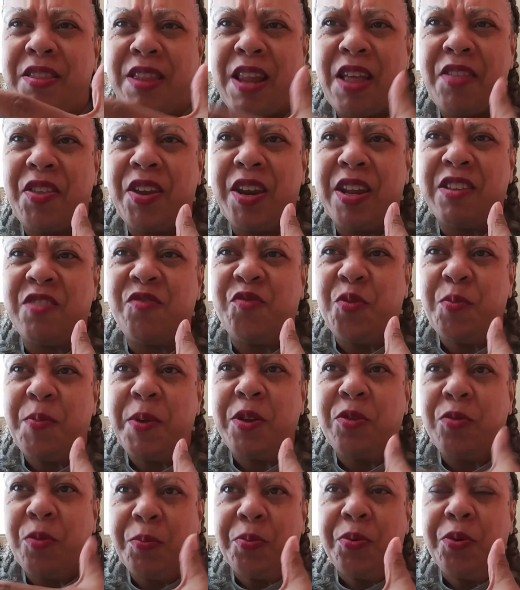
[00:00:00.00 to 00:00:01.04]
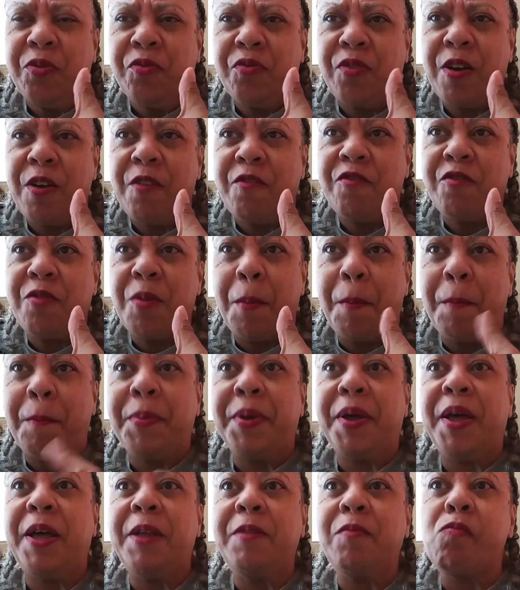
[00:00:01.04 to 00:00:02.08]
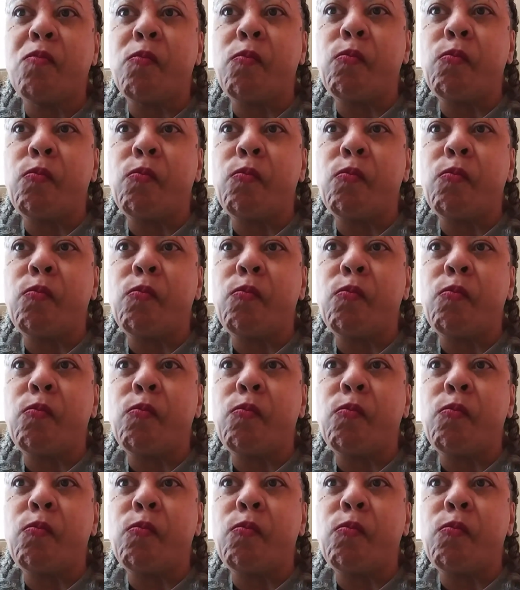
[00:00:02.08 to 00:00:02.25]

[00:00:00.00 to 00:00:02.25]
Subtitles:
not that it's for me to approve of, but,